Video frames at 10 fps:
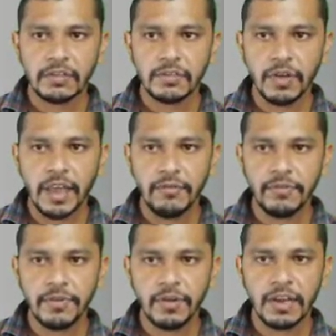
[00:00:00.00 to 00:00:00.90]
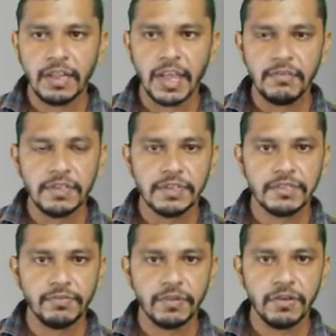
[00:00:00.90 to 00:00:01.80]
So FE or EL, which
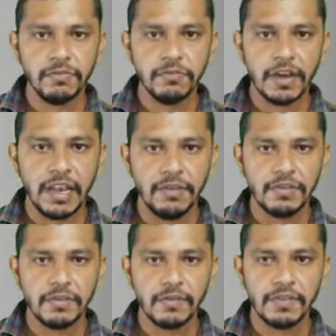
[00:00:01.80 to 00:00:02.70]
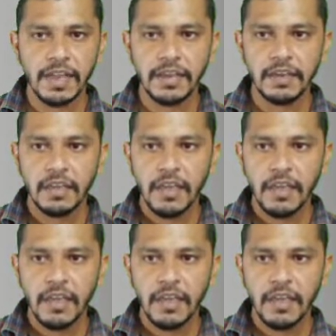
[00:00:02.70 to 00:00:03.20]
is the front view or elevation of the line,